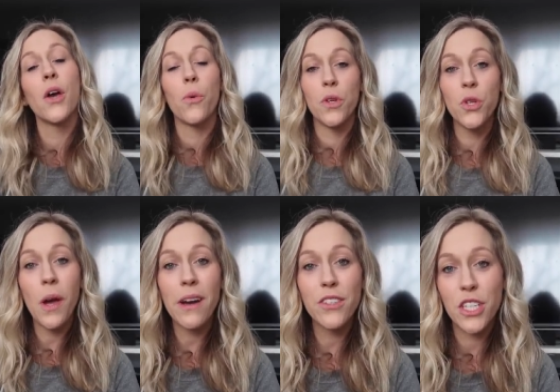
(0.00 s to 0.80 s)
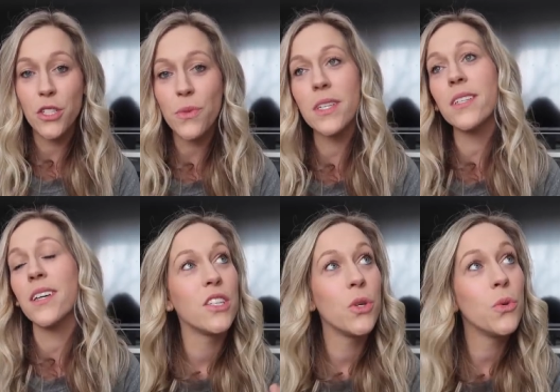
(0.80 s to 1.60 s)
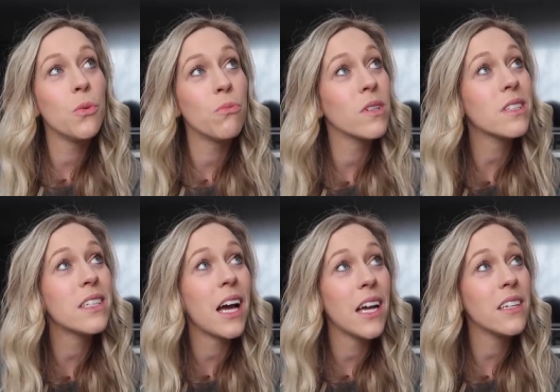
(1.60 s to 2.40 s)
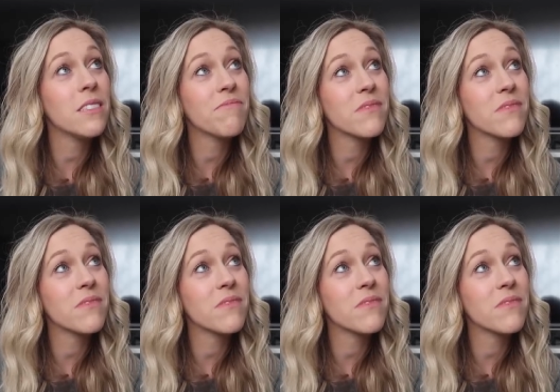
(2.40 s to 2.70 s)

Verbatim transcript: When you have children, you really kind of,